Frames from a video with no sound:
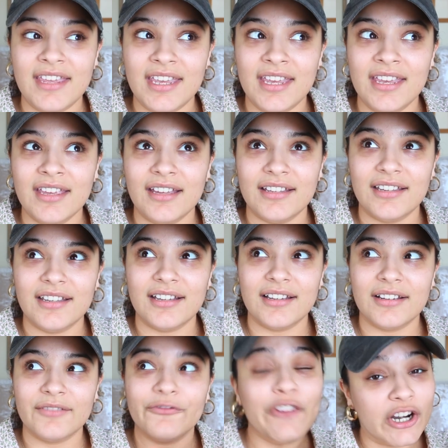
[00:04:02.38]
the
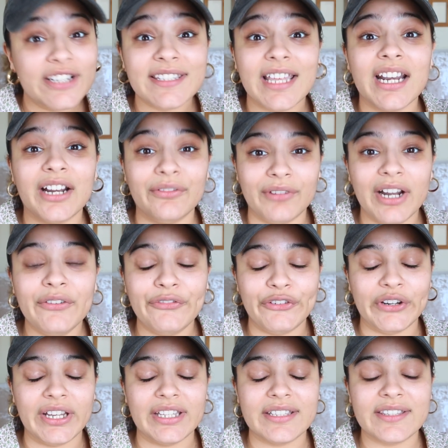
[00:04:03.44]
verse that I
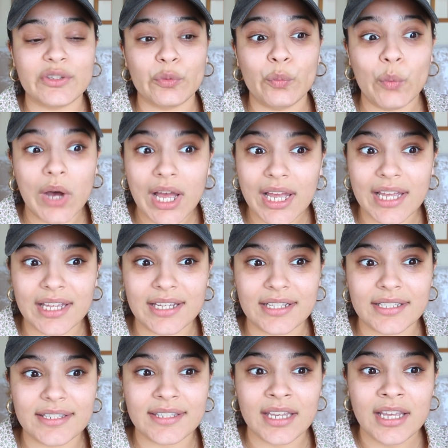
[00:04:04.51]
referenced
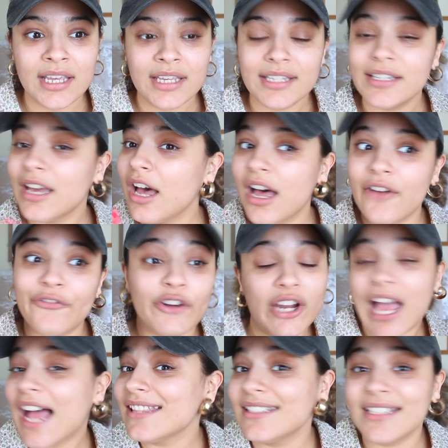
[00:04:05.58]
was for
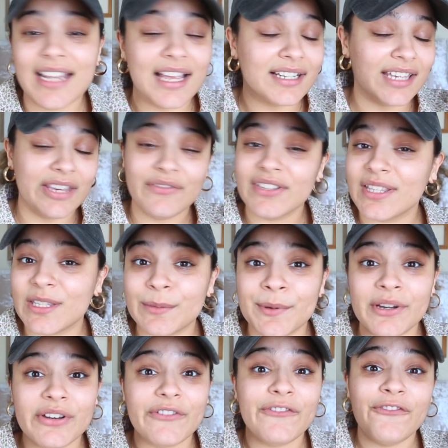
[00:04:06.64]
God did not give us a
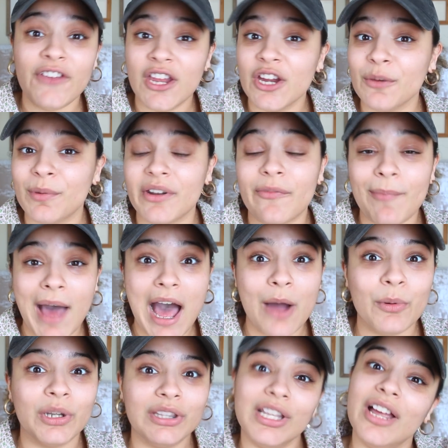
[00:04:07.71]
spirit of fear, but of
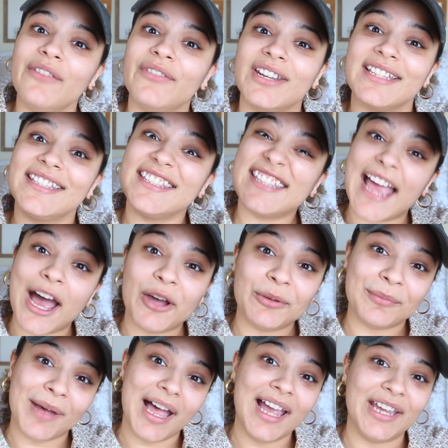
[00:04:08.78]
power, love, and a
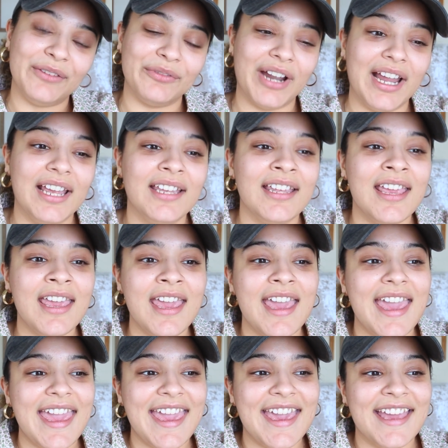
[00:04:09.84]
sound mind, right?
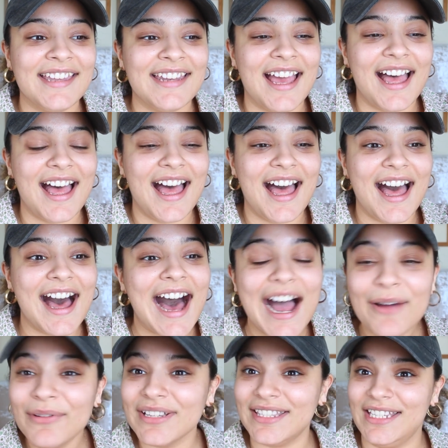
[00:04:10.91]
And
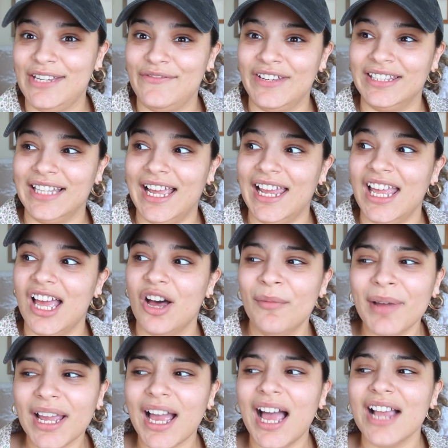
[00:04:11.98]
I was even like,
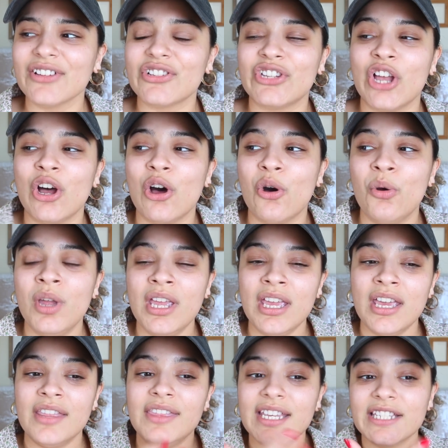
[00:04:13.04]
oh my gosh, so
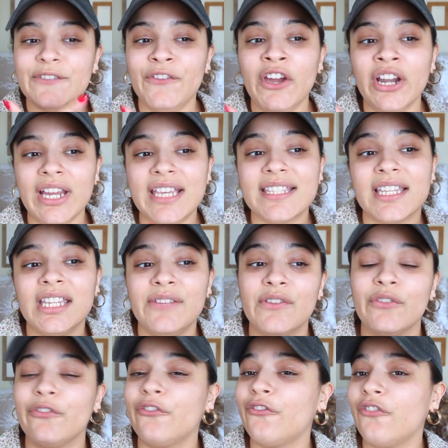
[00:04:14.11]
this fear isn't
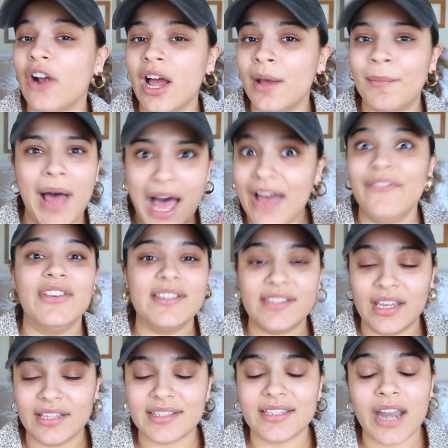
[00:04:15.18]
even from,
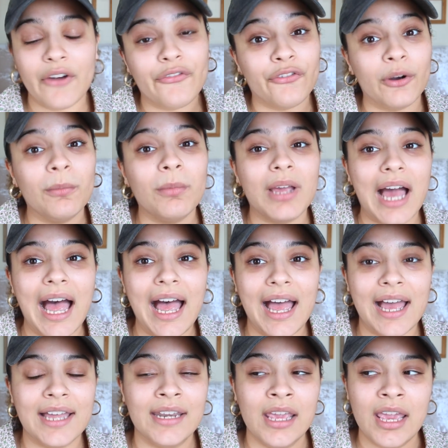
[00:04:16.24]
obviously it's not from
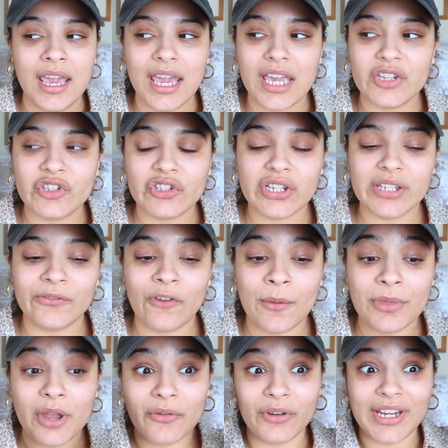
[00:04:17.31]
God, it's just
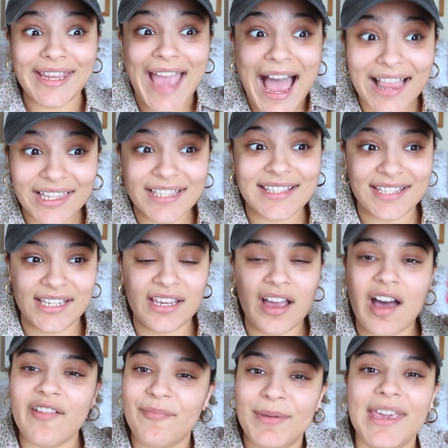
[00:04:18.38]
from the reality
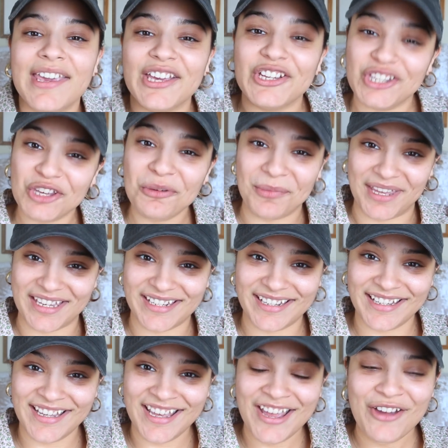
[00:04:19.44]
of being a human,
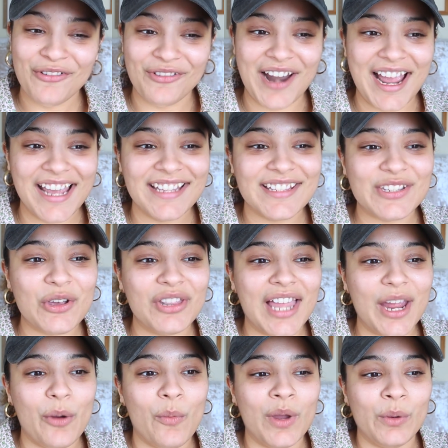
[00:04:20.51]
right? So
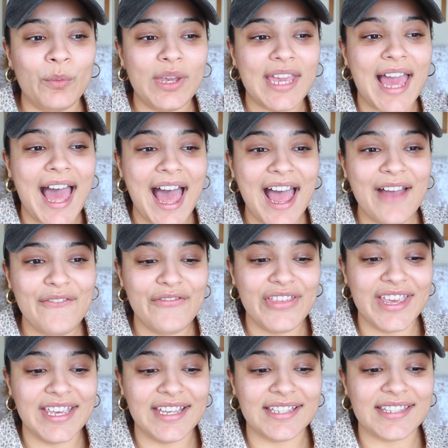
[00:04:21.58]
like when we have
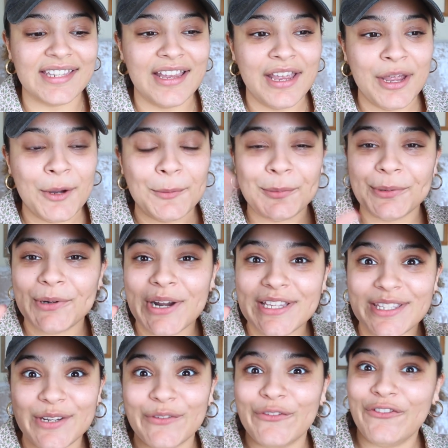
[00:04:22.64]
this
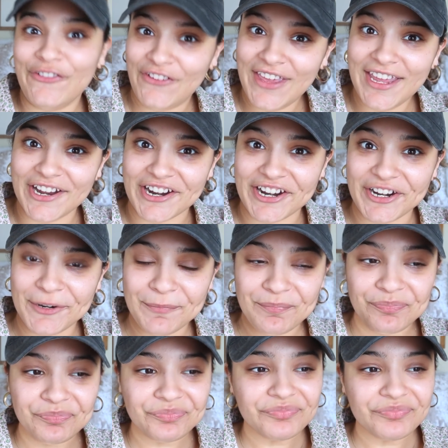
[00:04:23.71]
present fear,